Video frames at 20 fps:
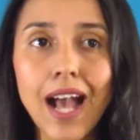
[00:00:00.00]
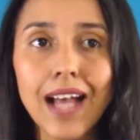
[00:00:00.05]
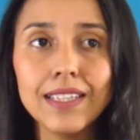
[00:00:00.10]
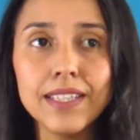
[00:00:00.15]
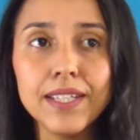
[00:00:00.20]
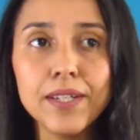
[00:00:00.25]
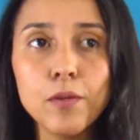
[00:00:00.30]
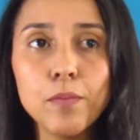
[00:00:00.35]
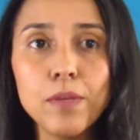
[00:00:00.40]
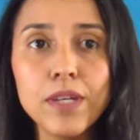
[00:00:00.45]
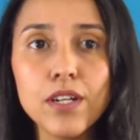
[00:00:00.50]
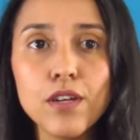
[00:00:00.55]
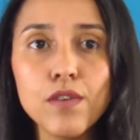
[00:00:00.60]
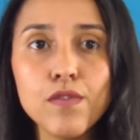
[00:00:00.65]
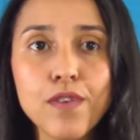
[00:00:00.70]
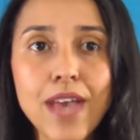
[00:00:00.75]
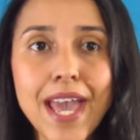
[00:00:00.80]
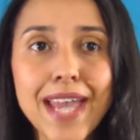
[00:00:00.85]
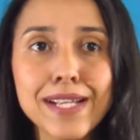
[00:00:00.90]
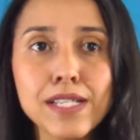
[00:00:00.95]
a little bit of
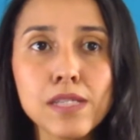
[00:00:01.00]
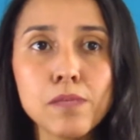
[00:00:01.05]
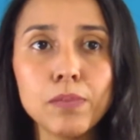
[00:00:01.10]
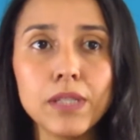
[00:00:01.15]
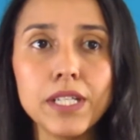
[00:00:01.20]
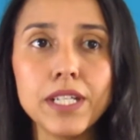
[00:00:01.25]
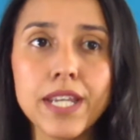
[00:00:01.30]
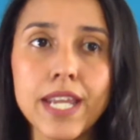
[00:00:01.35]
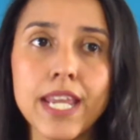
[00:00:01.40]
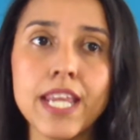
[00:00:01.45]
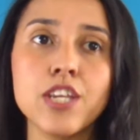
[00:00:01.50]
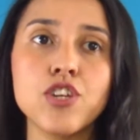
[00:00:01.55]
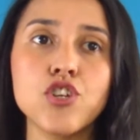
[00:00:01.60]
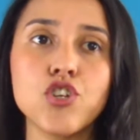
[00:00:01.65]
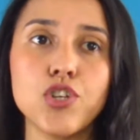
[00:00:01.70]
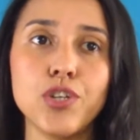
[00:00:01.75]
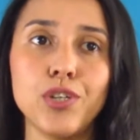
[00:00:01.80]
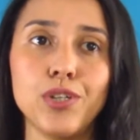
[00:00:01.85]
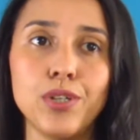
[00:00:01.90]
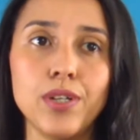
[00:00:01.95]

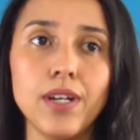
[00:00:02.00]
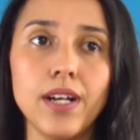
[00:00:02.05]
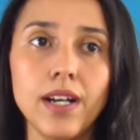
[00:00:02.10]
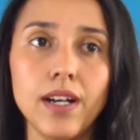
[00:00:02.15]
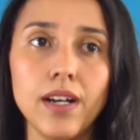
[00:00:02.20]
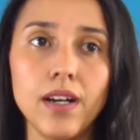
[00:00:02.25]
explanation